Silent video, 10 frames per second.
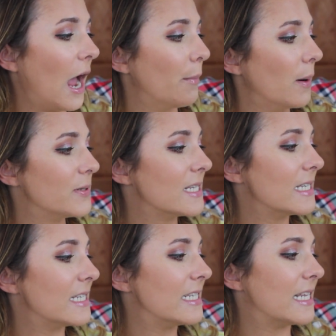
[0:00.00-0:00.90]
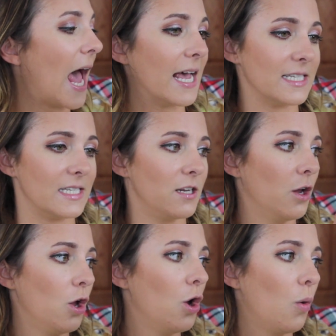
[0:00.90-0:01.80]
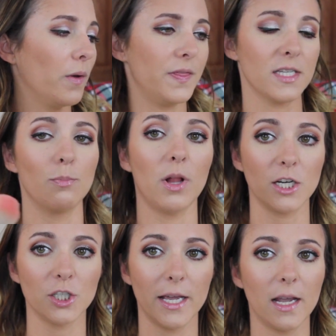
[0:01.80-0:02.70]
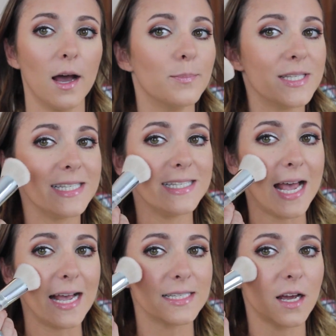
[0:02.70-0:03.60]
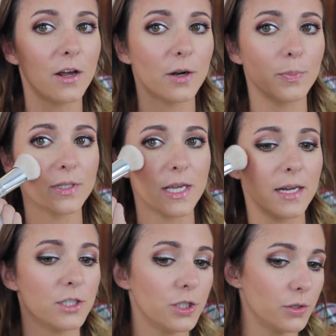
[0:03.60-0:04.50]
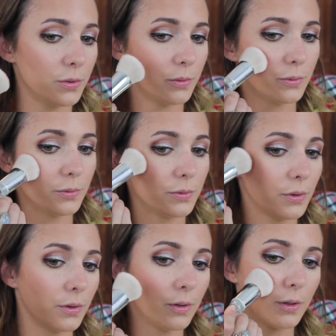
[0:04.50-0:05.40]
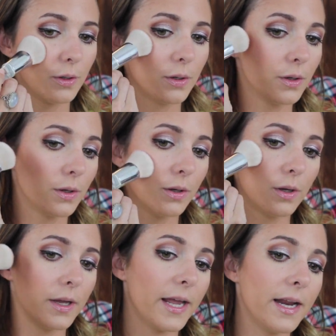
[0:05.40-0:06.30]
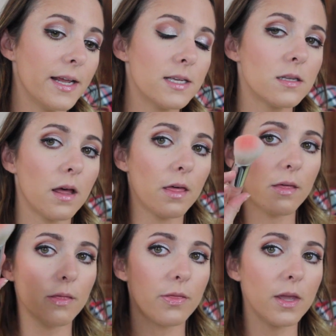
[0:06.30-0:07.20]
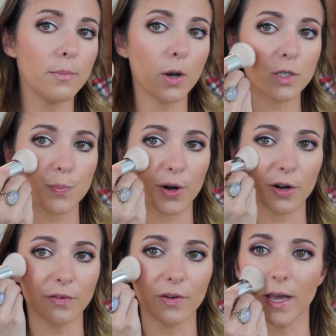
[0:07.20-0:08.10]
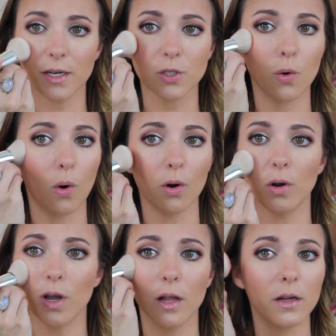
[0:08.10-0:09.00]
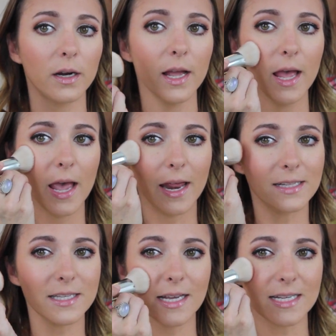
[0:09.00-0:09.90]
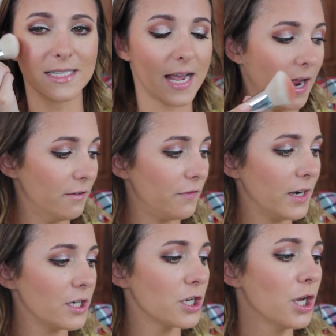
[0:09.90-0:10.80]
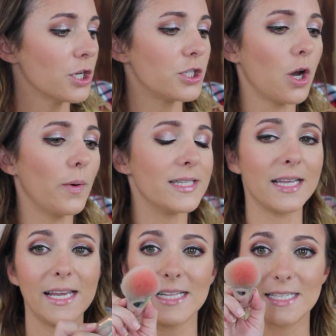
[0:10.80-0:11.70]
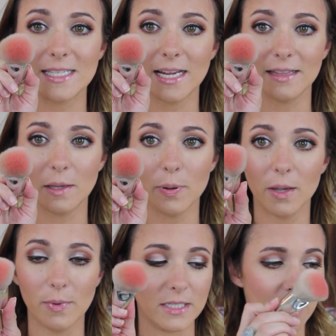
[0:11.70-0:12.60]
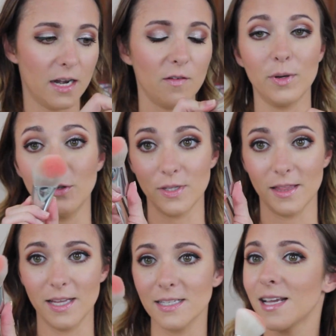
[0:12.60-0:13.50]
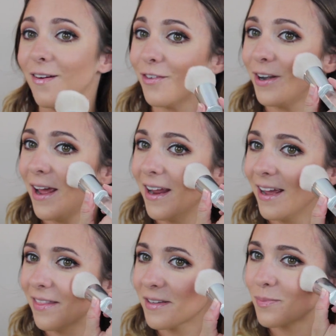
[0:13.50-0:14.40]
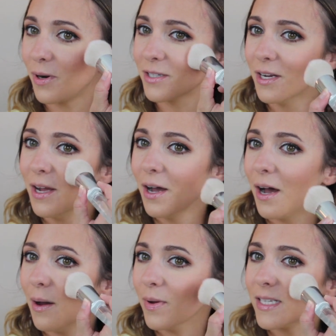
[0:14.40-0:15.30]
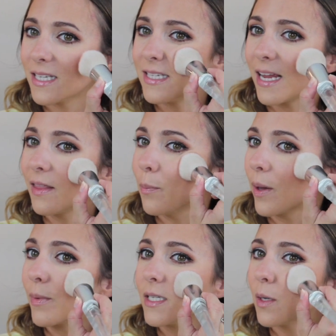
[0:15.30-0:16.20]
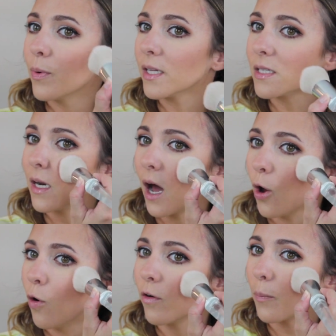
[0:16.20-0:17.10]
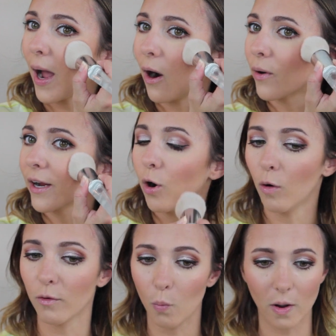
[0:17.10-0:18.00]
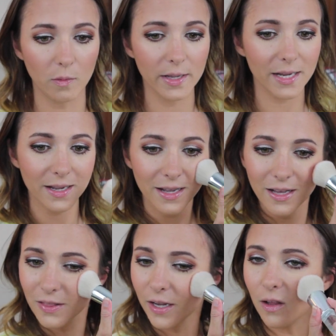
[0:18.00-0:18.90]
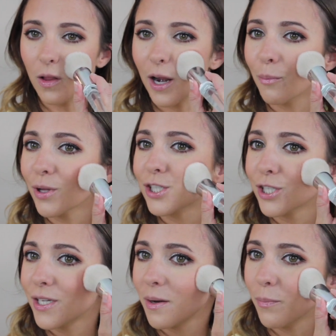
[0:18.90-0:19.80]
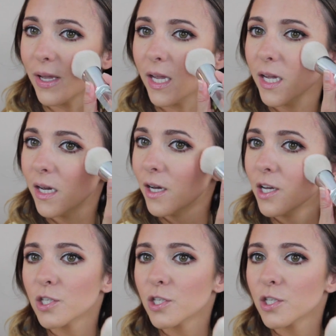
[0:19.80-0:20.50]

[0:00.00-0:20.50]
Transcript: I'm obsessed with this blush. Like obsessed, 100%. Do you? It is the most perfect coral color and it's like a satin finish. So it's like insanely pigmented. I've been using this every day in this brush. Um, it's insanely pigmented, but it's not overpowering overwhelming like a lot of blushes can be.